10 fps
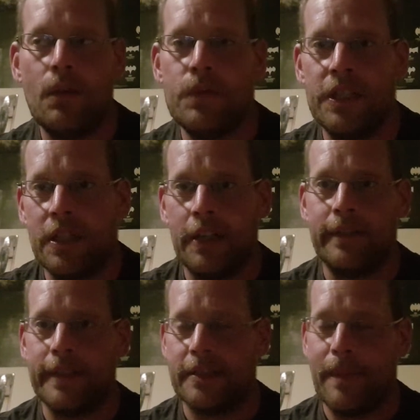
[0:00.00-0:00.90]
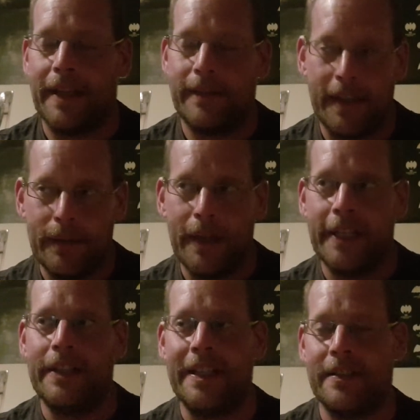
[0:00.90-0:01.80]
As you kind of expect anyway,
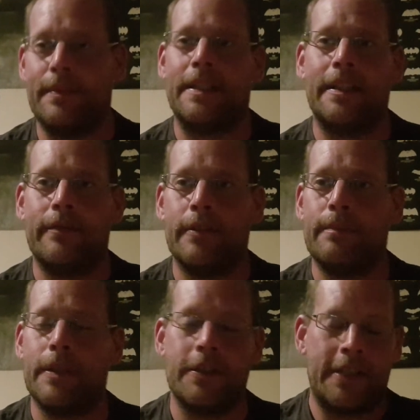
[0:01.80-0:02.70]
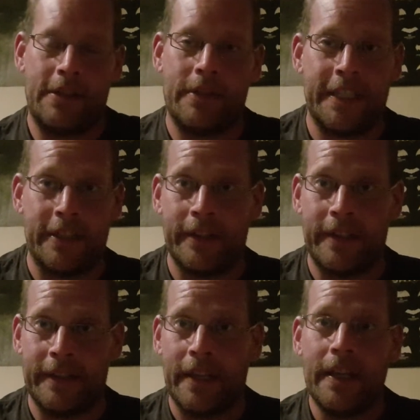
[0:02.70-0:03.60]
you need something different because they already
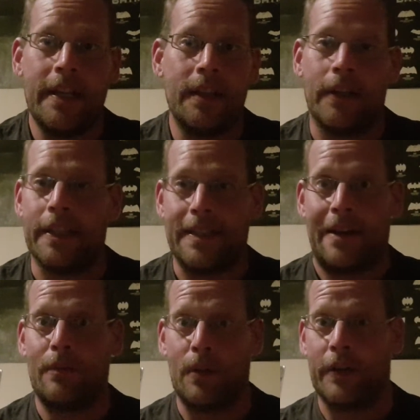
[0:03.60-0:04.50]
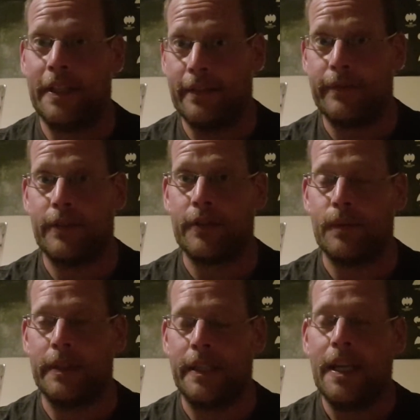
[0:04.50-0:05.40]
done like the tower block in the first
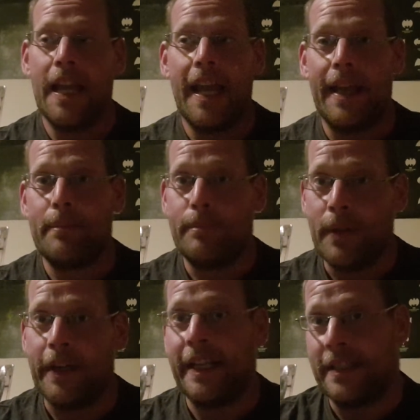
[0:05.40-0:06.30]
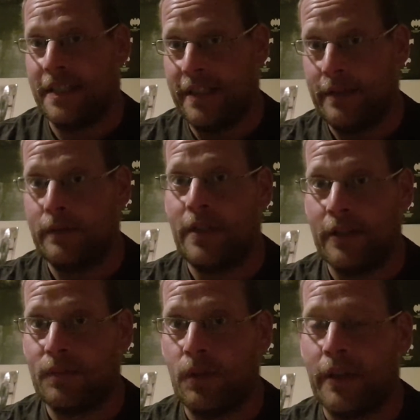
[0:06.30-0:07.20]
one. But it still
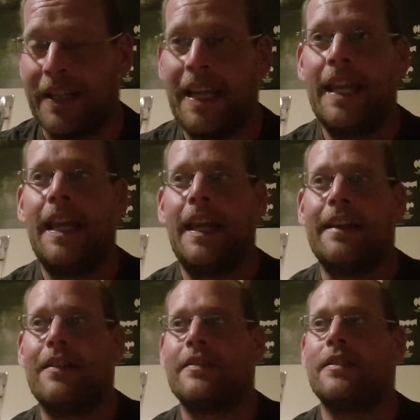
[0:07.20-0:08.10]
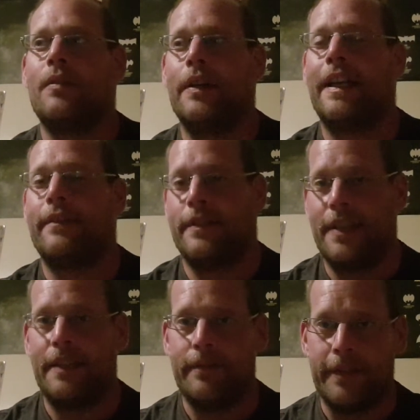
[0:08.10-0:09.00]
does work. It doesn't quite have the
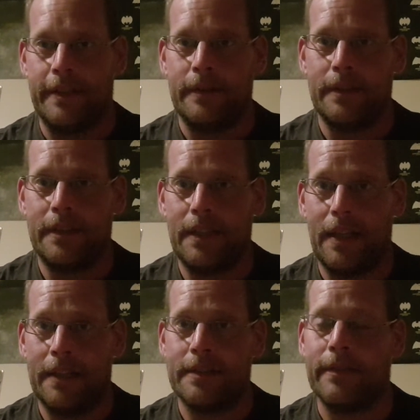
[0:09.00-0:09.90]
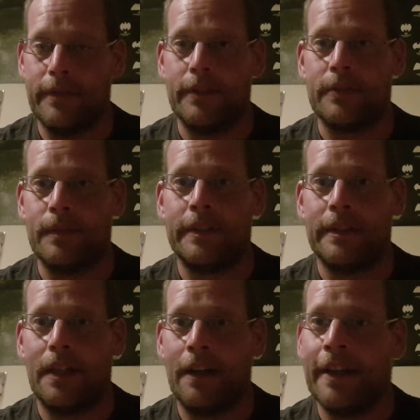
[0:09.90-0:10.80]
same feel as the first one,
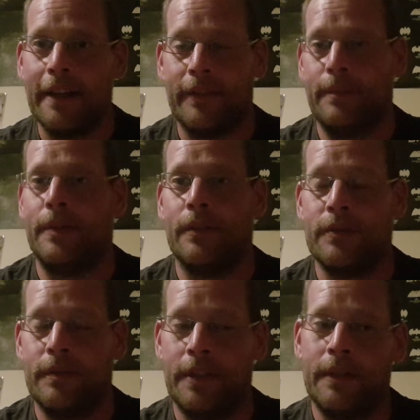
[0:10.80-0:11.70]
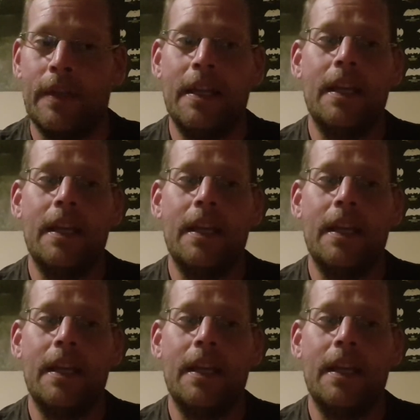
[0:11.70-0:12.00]
I have to be honest with you.